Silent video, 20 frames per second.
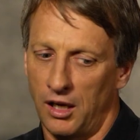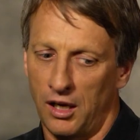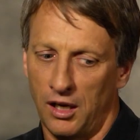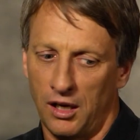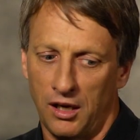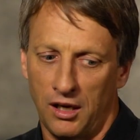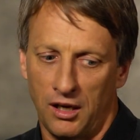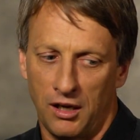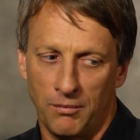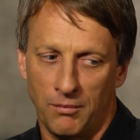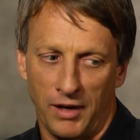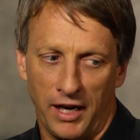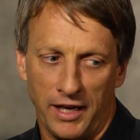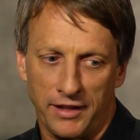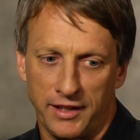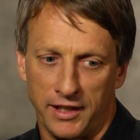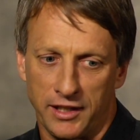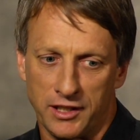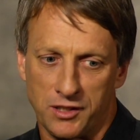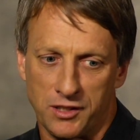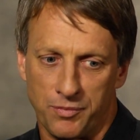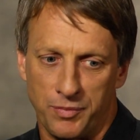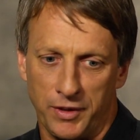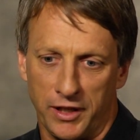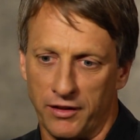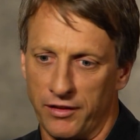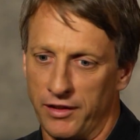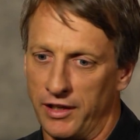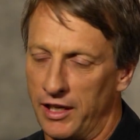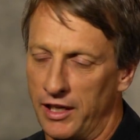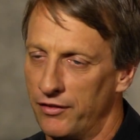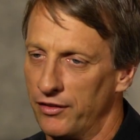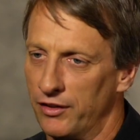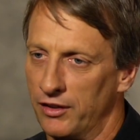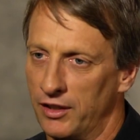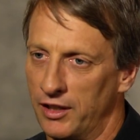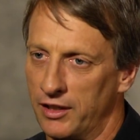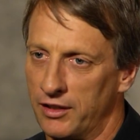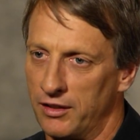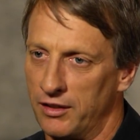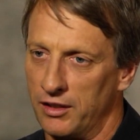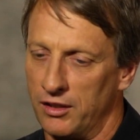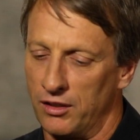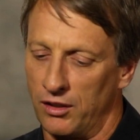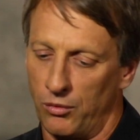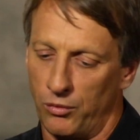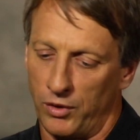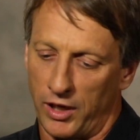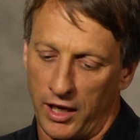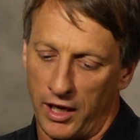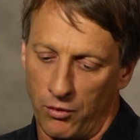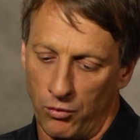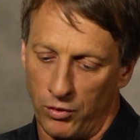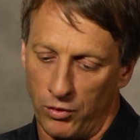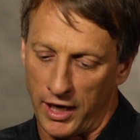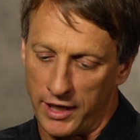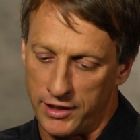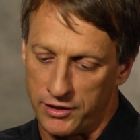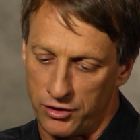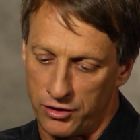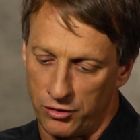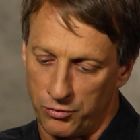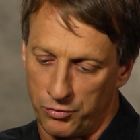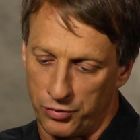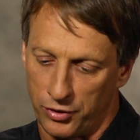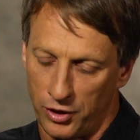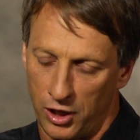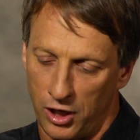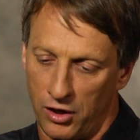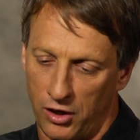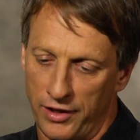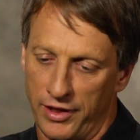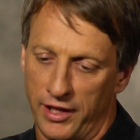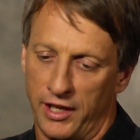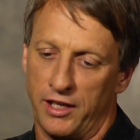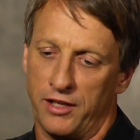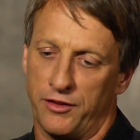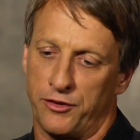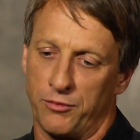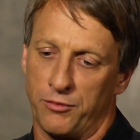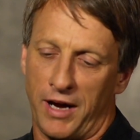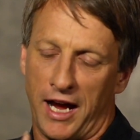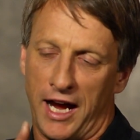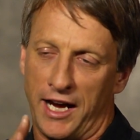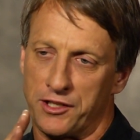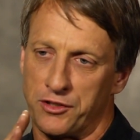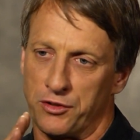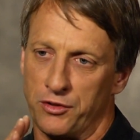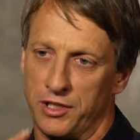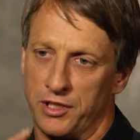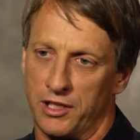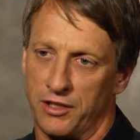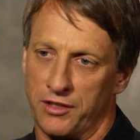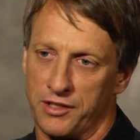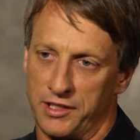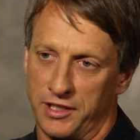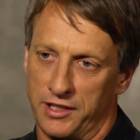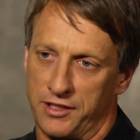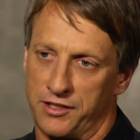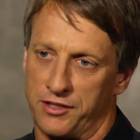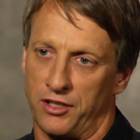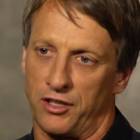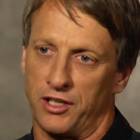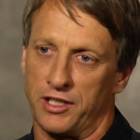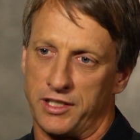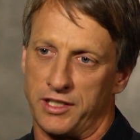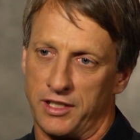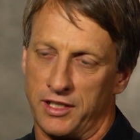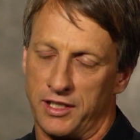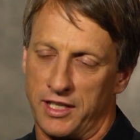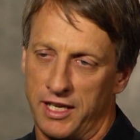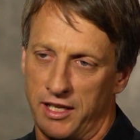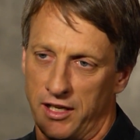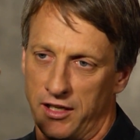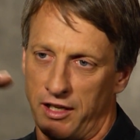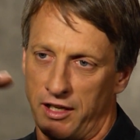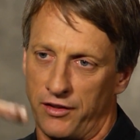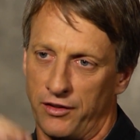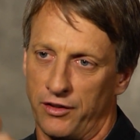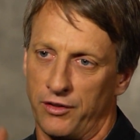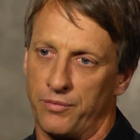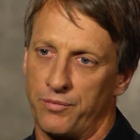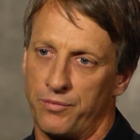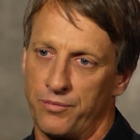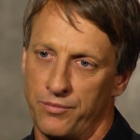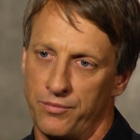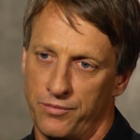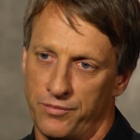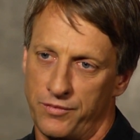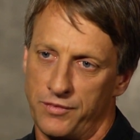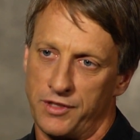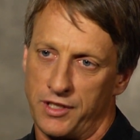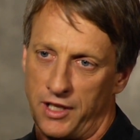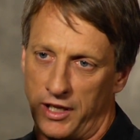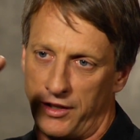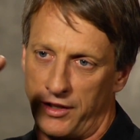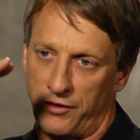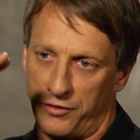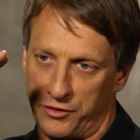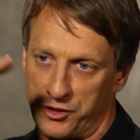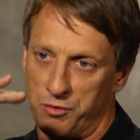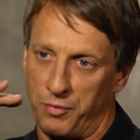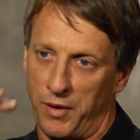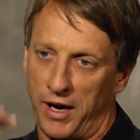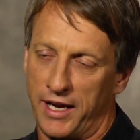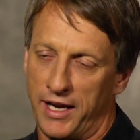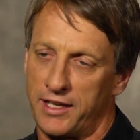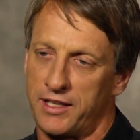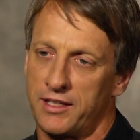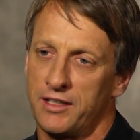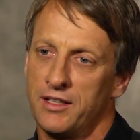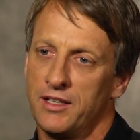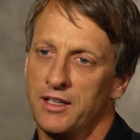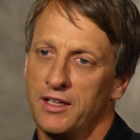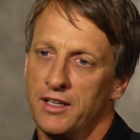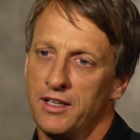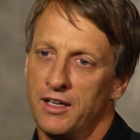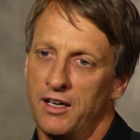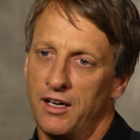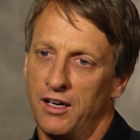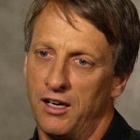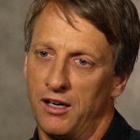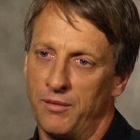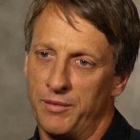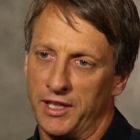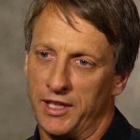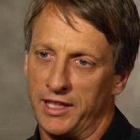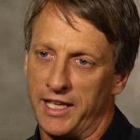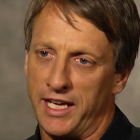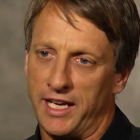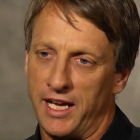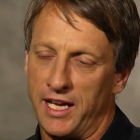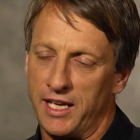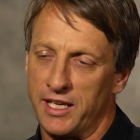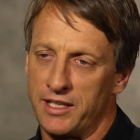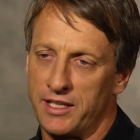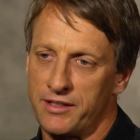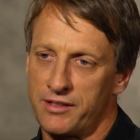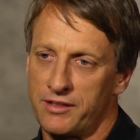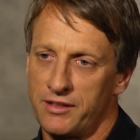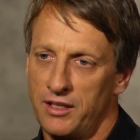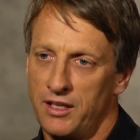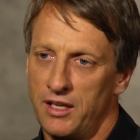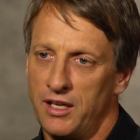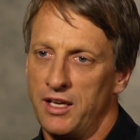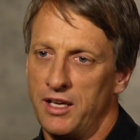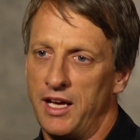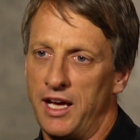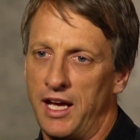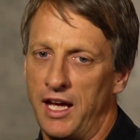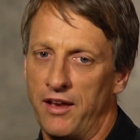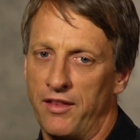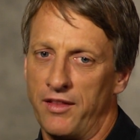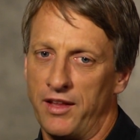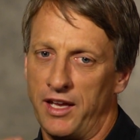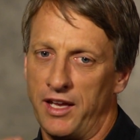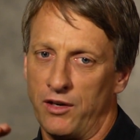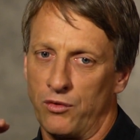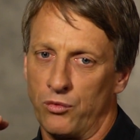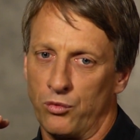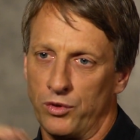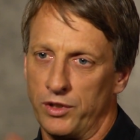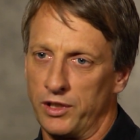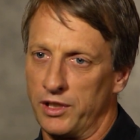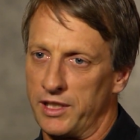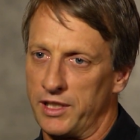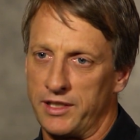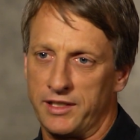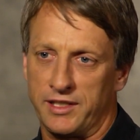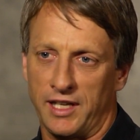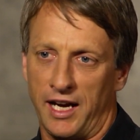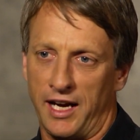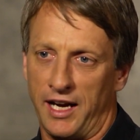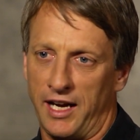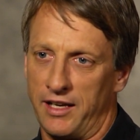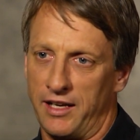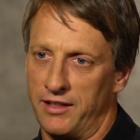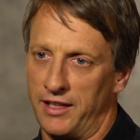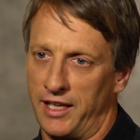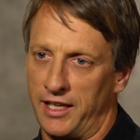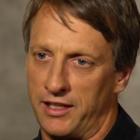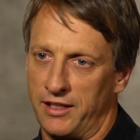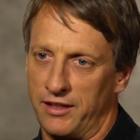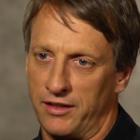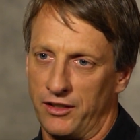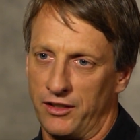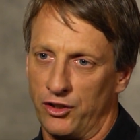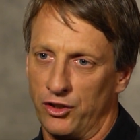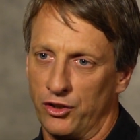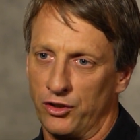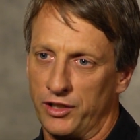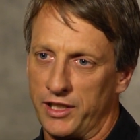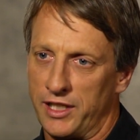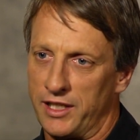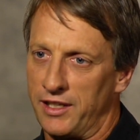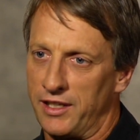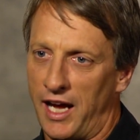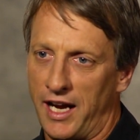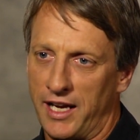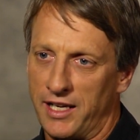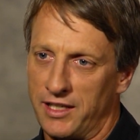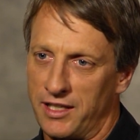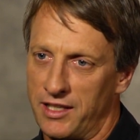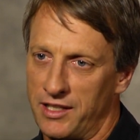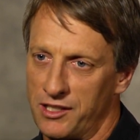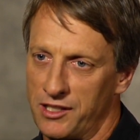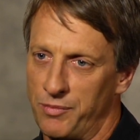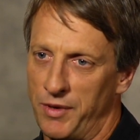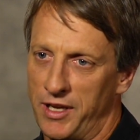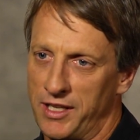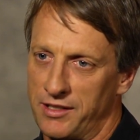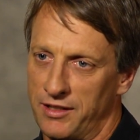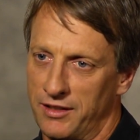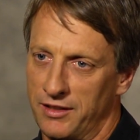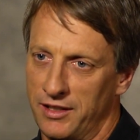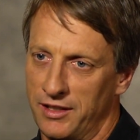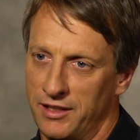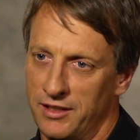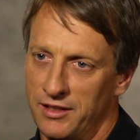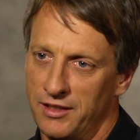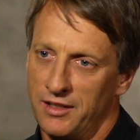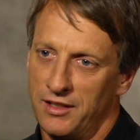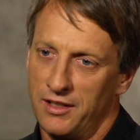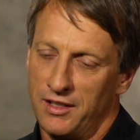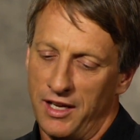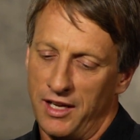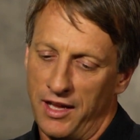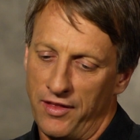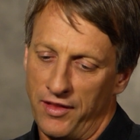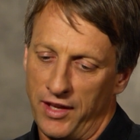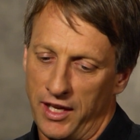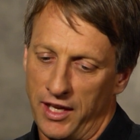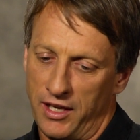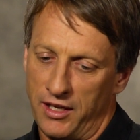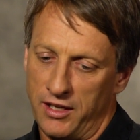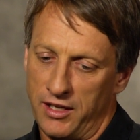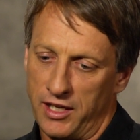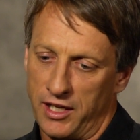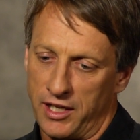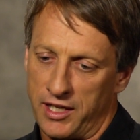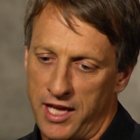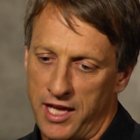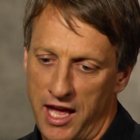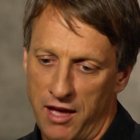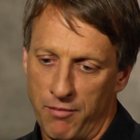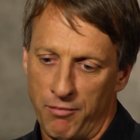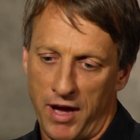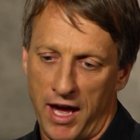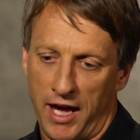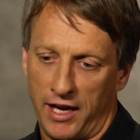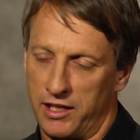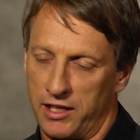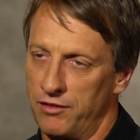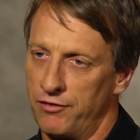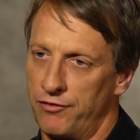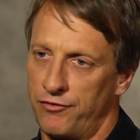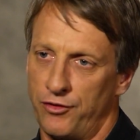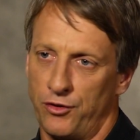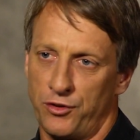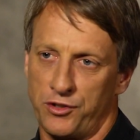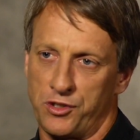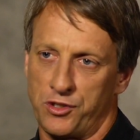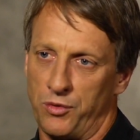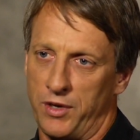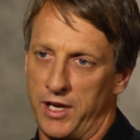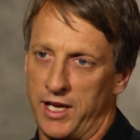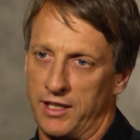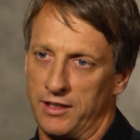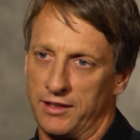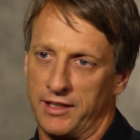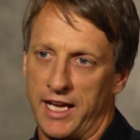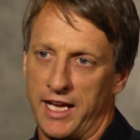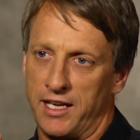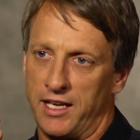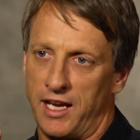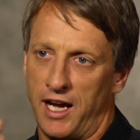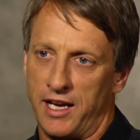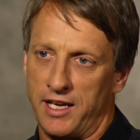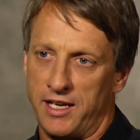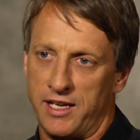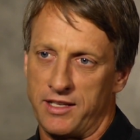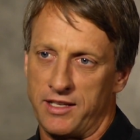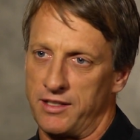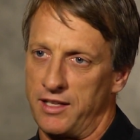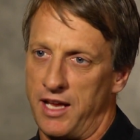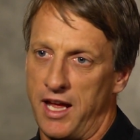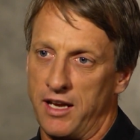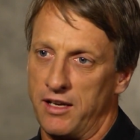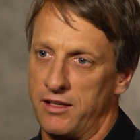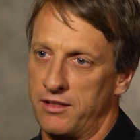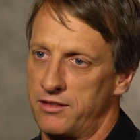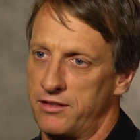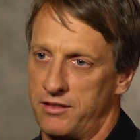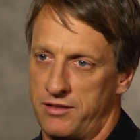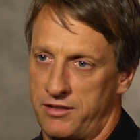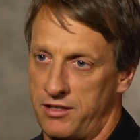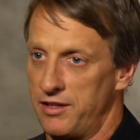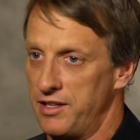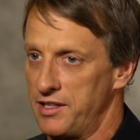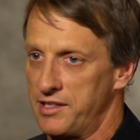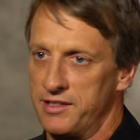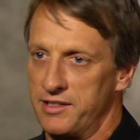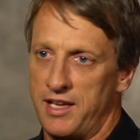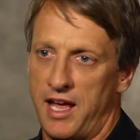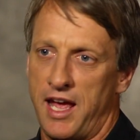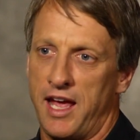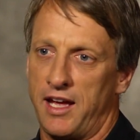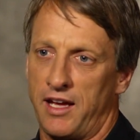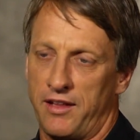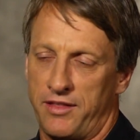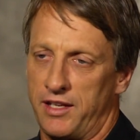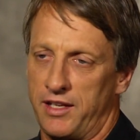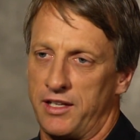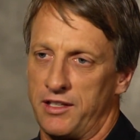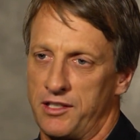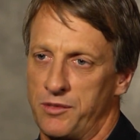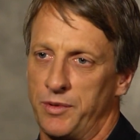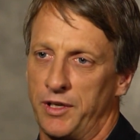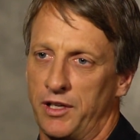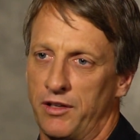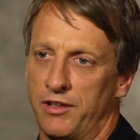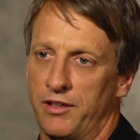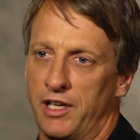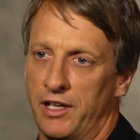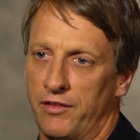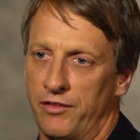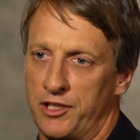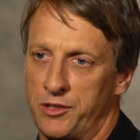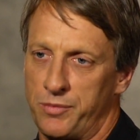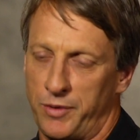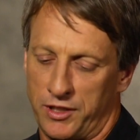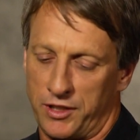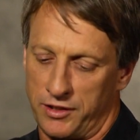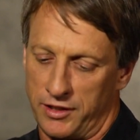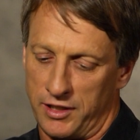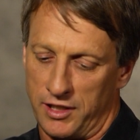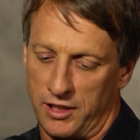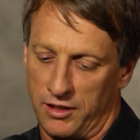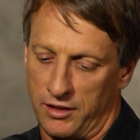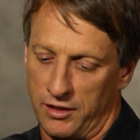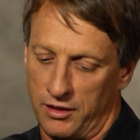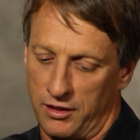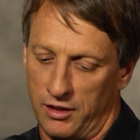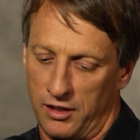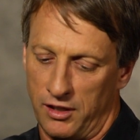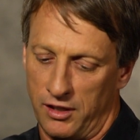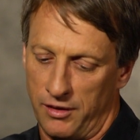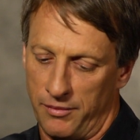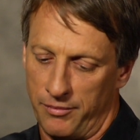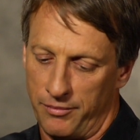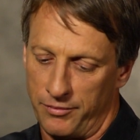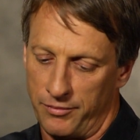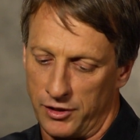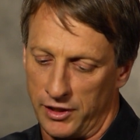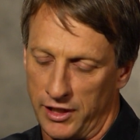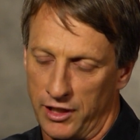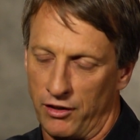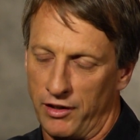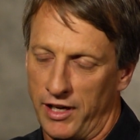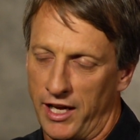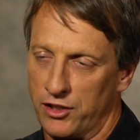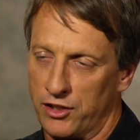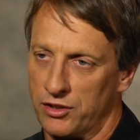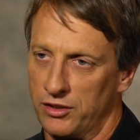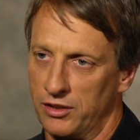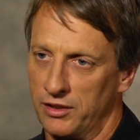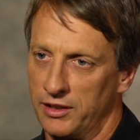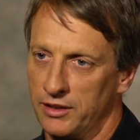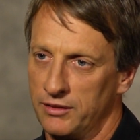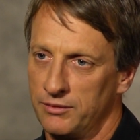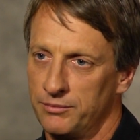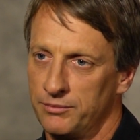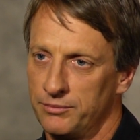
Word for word: Um, I think it's bigger than ever. I, you know, when I I turned pro, and then through my high school years, it started to hit another another spike um, in the late '80s, and then it really died like in the early '90s, basically. And then it came back in full swing late '90s, and, and to this day, I think it's bigger than ever, especially in the um, internationally.